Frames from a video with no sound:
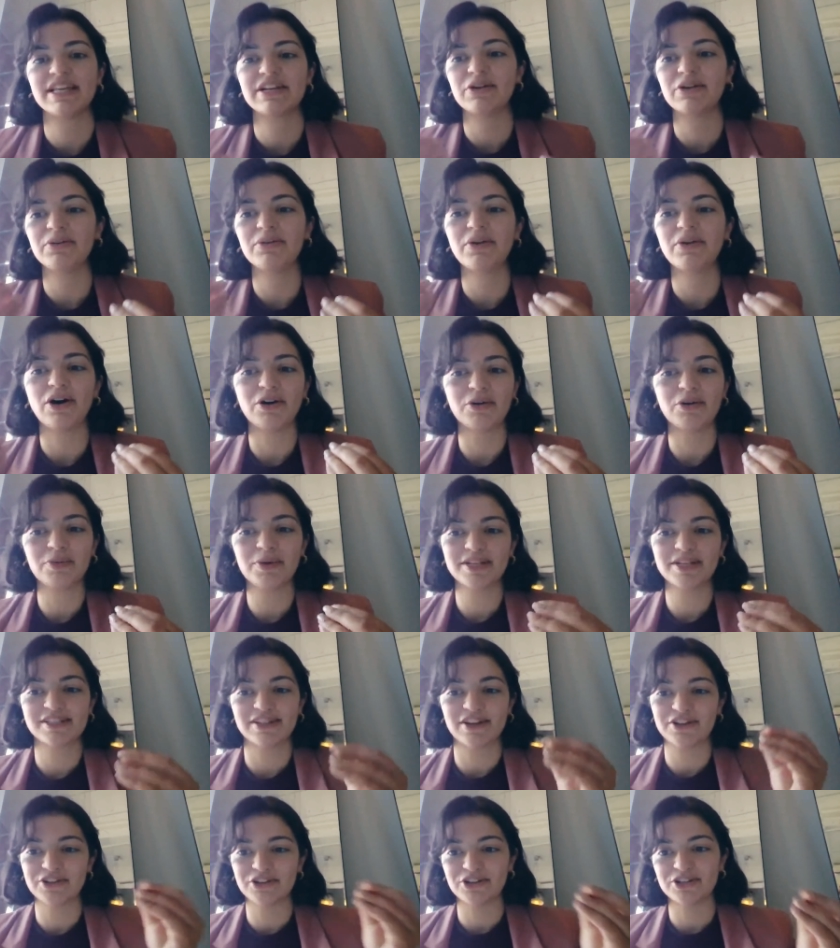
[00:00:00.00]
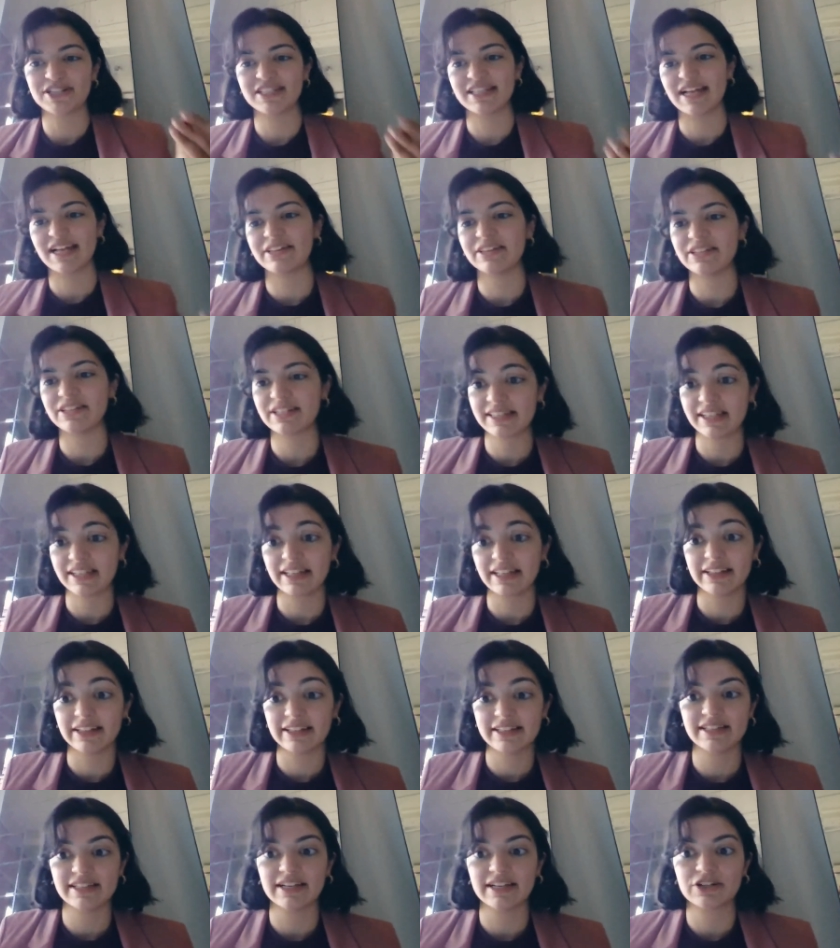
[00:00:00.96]
They don't always understand the
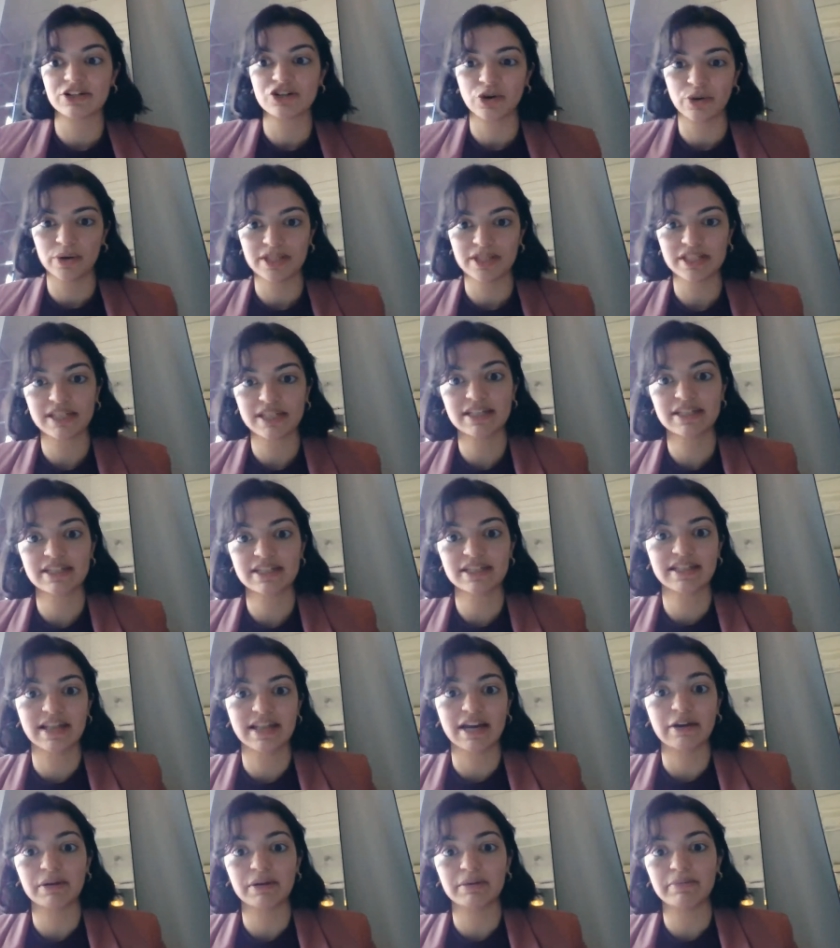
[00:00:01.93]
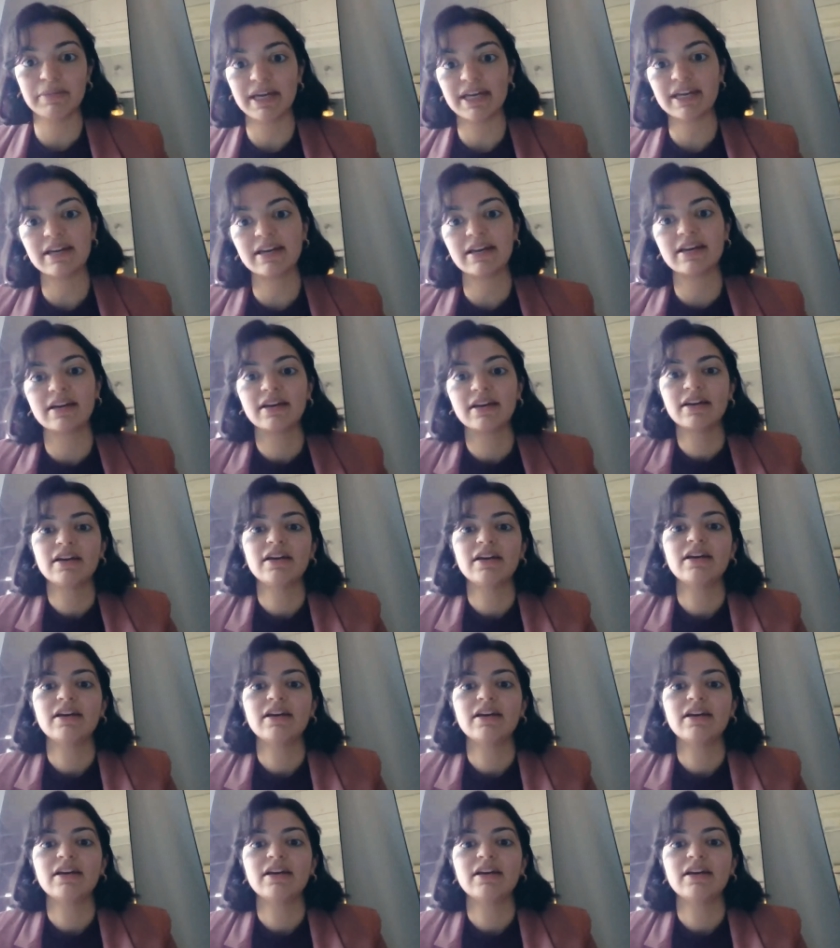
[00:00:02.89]
stylistic choices that we make.